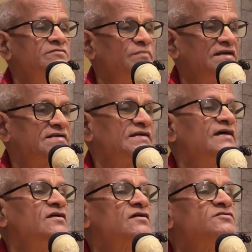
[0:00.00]
is
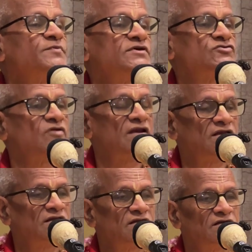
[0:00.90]
material or
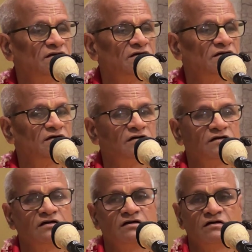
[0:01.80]
spiritual?
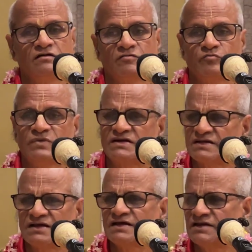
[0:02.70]

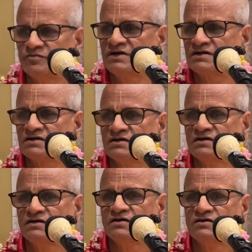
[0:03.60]
Material element,
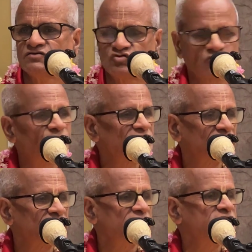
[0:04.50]
Sukma
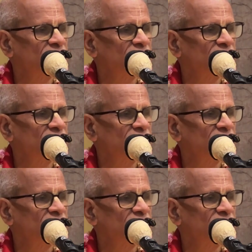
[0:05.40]
Sharir,